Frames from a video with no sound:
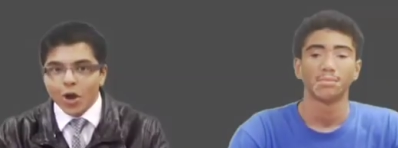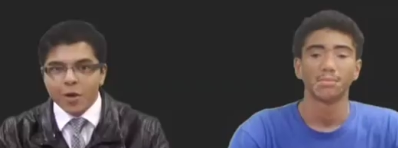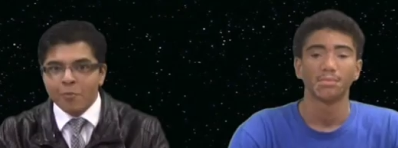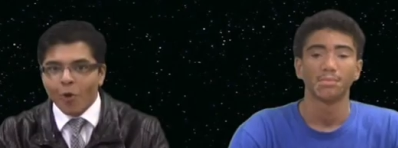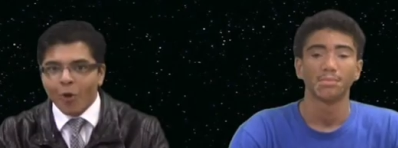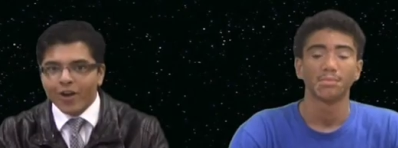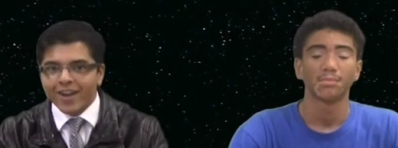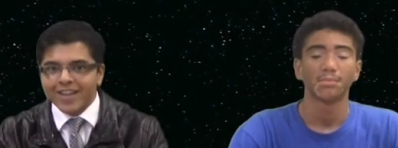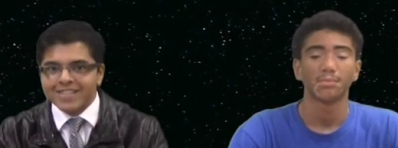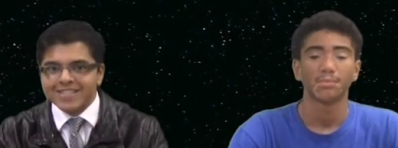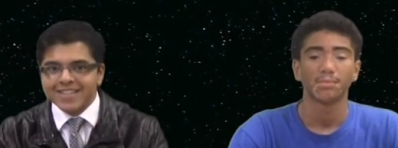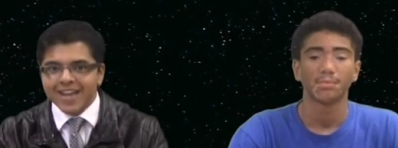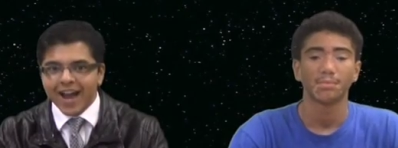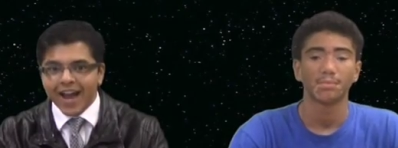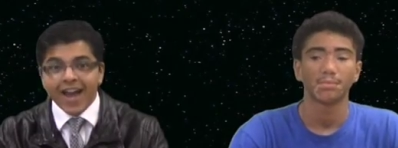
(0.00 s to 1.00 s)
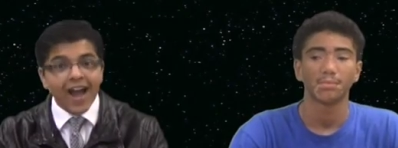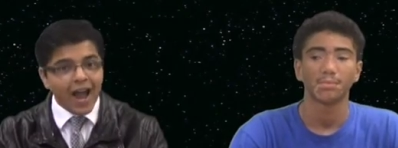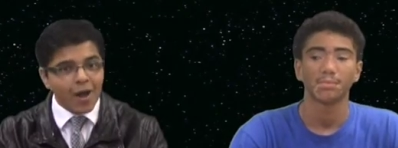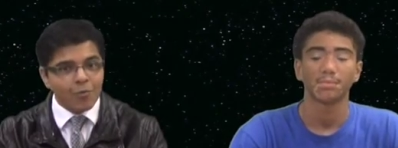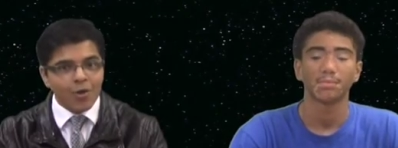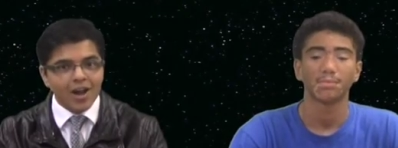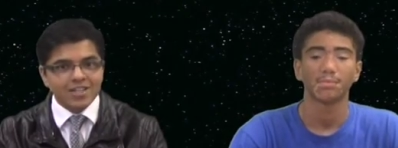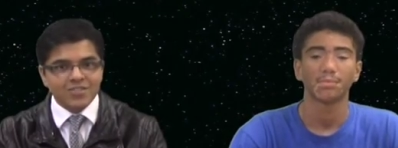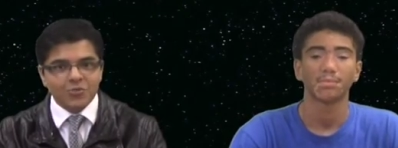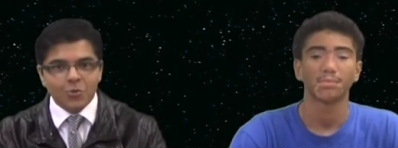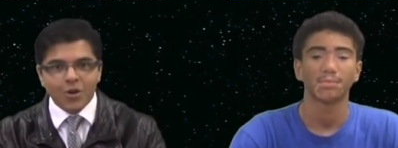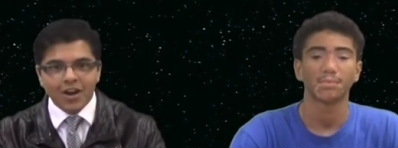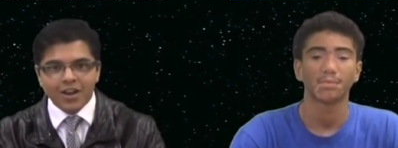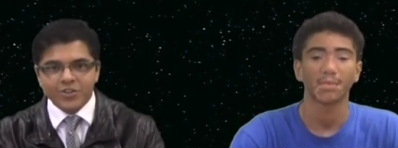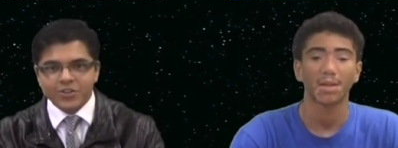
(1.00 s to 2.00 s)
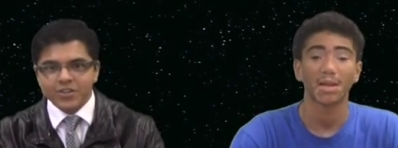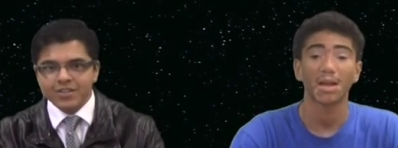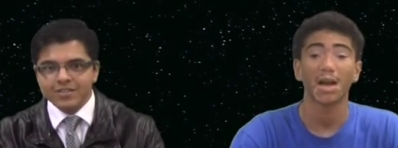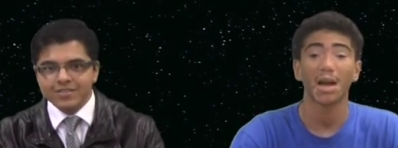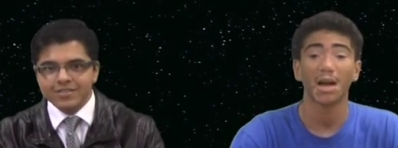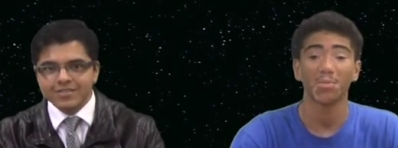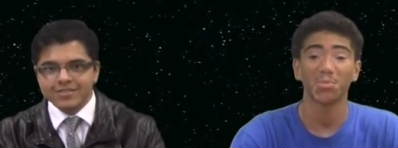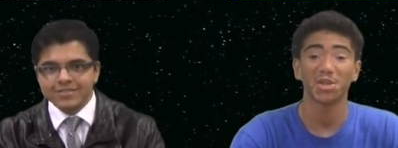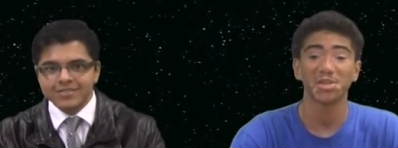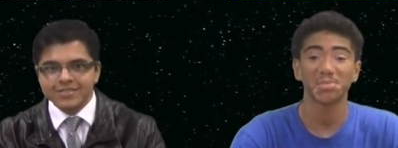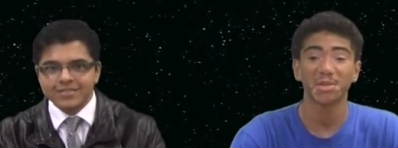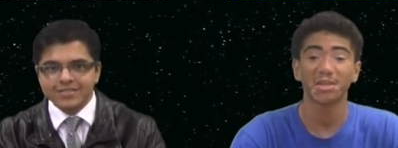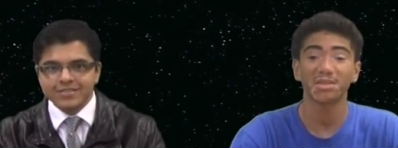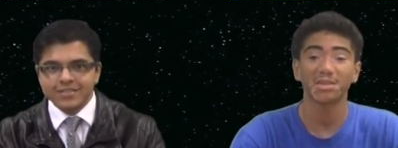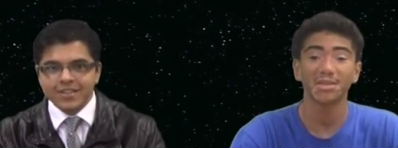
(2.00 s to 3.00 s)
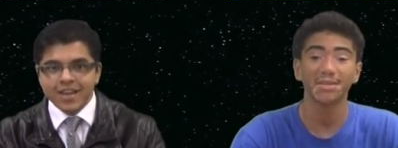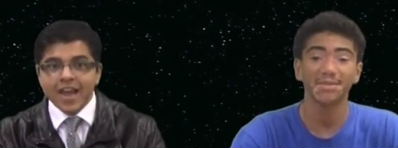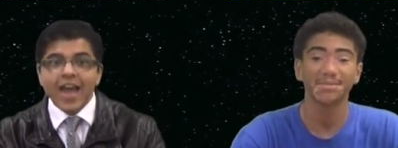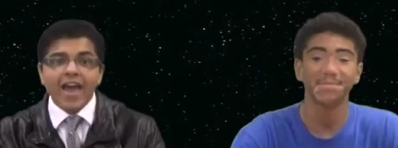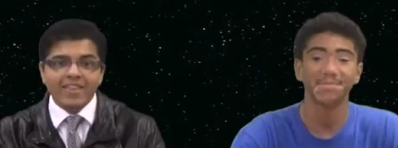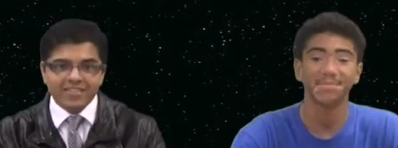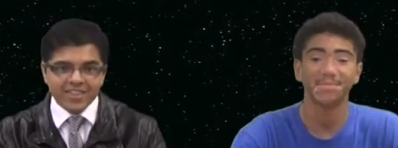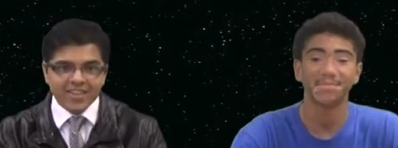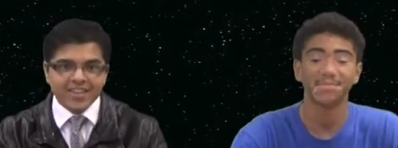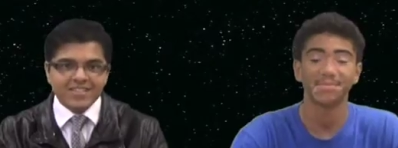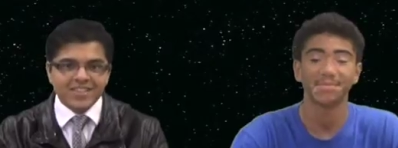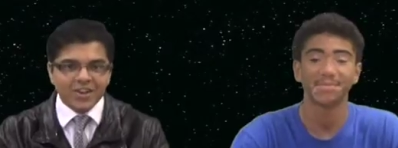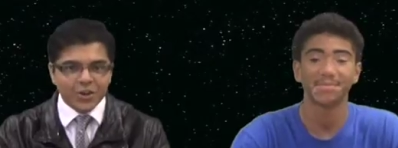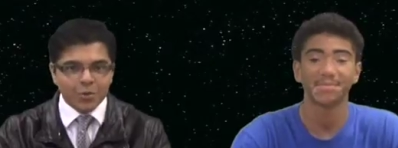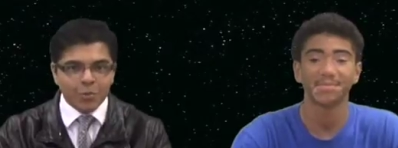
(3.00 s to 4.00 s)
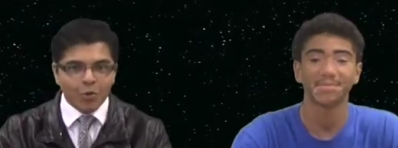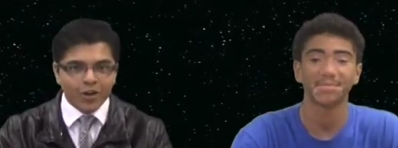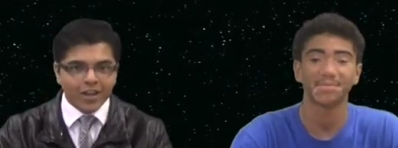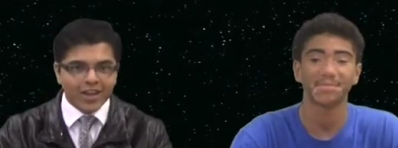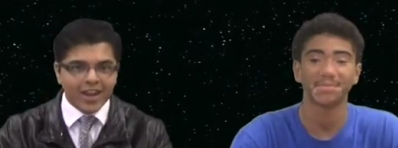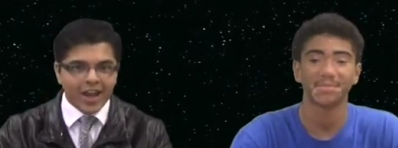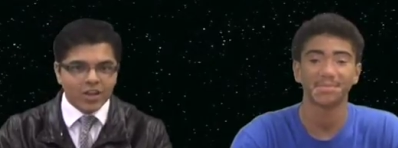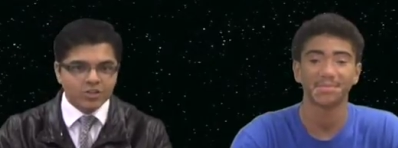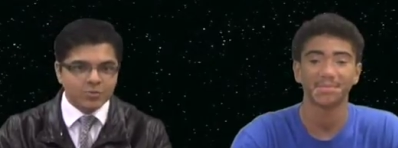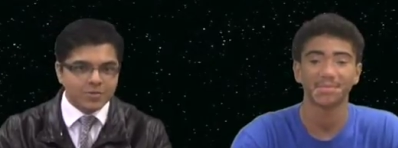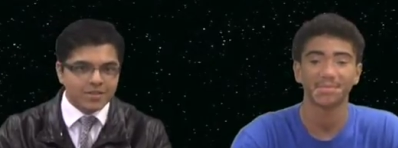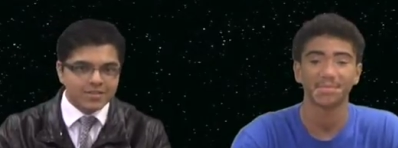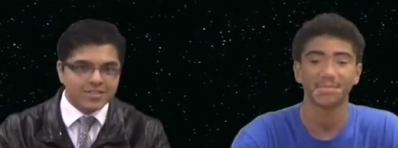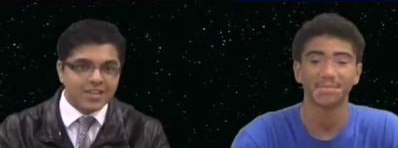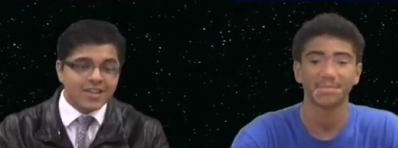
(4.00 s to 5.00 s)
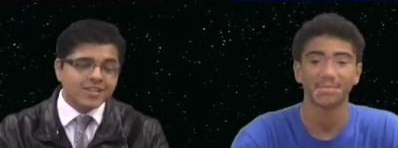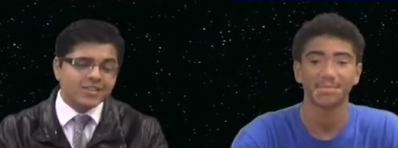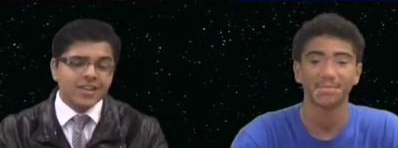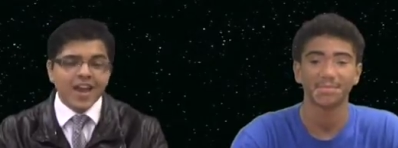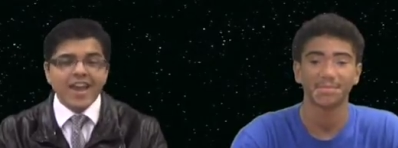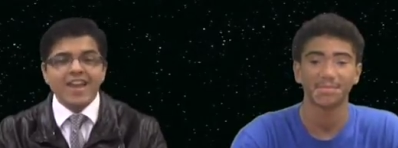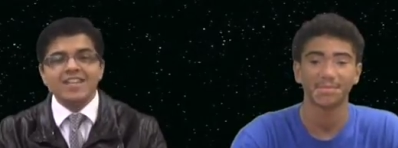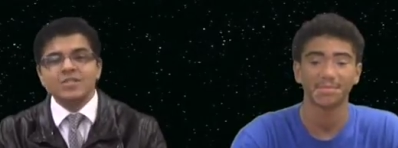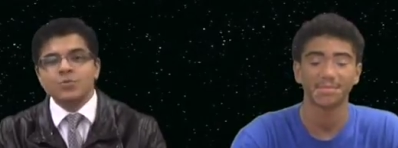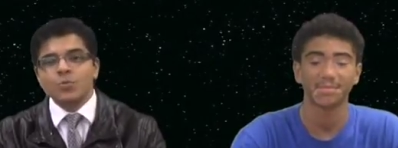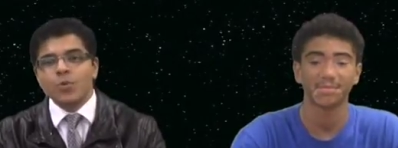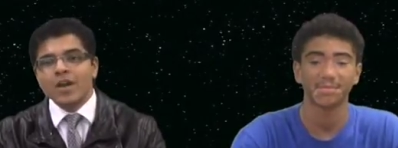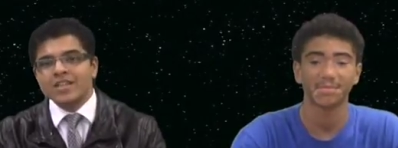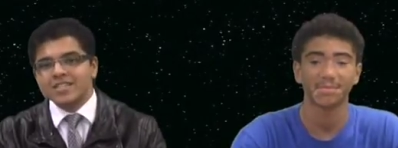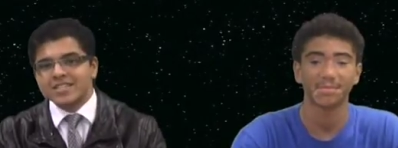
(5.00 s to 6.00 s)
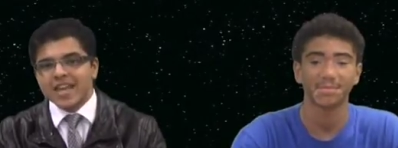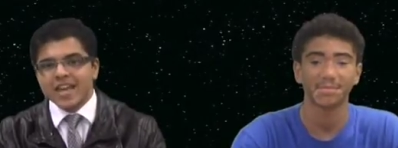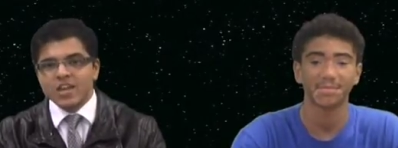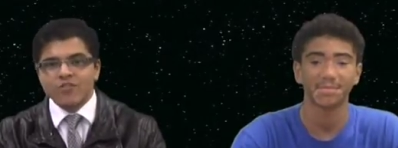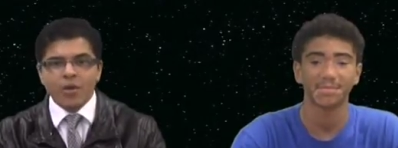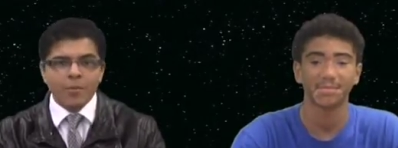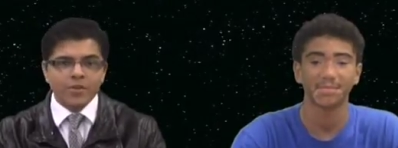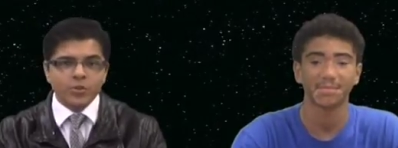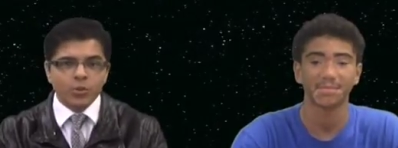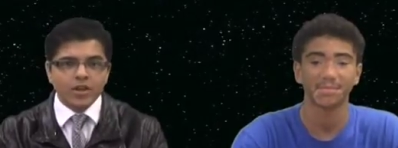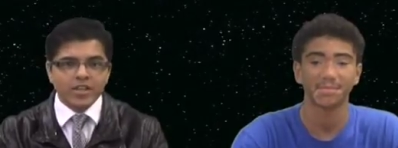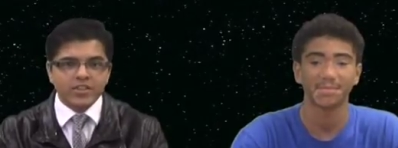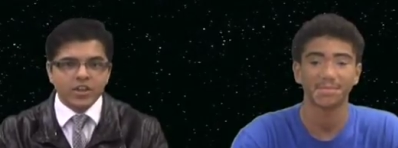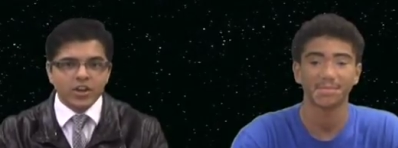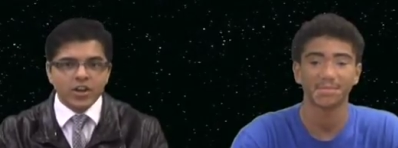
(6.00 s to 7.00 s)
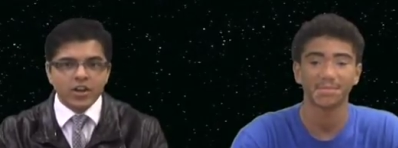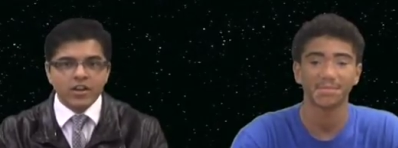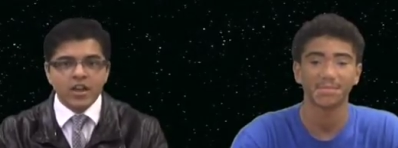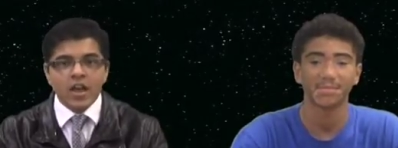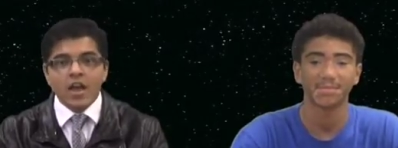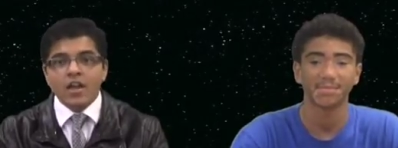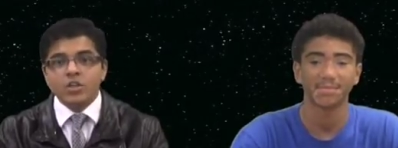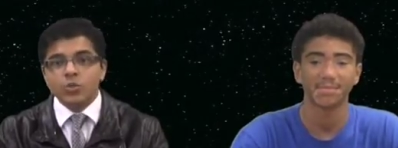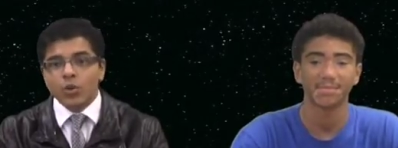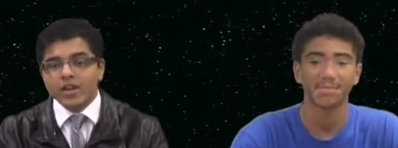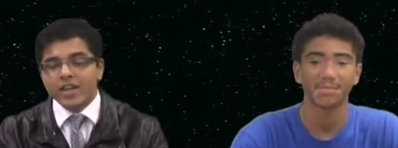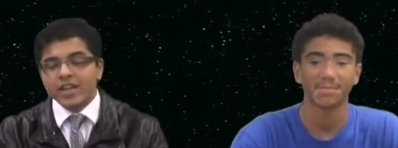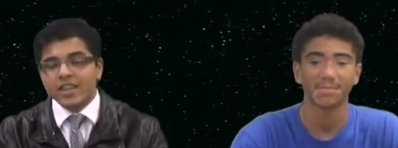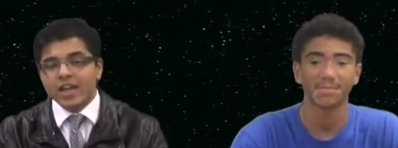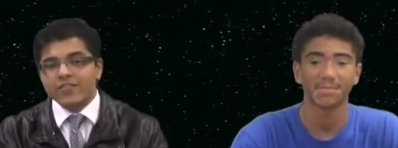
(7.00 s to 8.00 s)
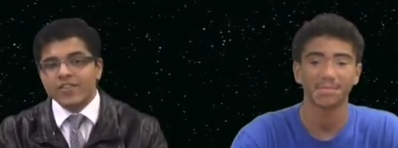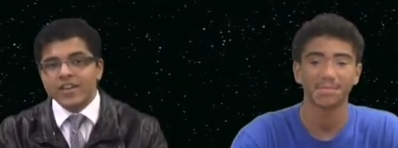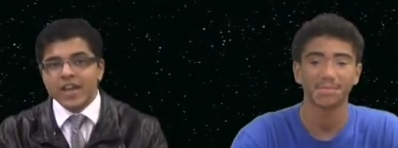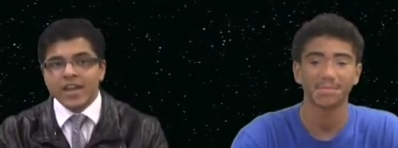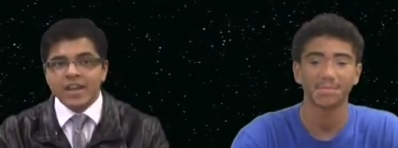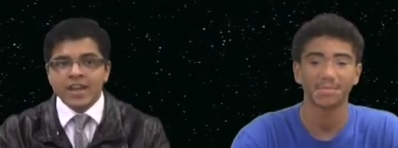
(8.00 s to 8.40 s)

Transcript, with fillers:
Speaker 1: morning, CI. I'm Wasif Quadri. I'm Rich Middleton. And these are your morning announcements. Today is Wednesday, November 23rd, 2011, and